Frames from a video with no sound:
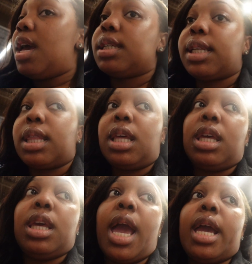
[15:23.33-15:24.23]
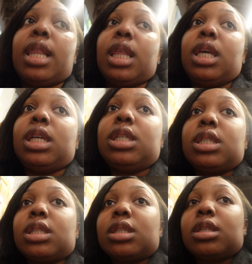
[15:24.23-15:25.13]
So I think he ate
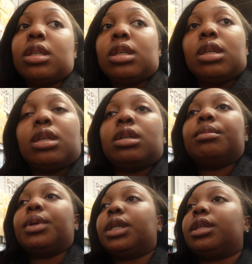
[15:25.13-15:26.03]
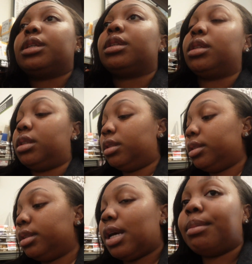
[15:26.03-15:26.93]
these, but
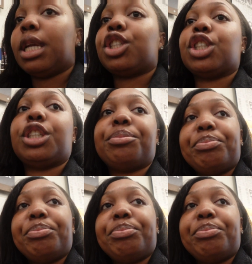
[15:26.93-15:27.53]
I'm not sure.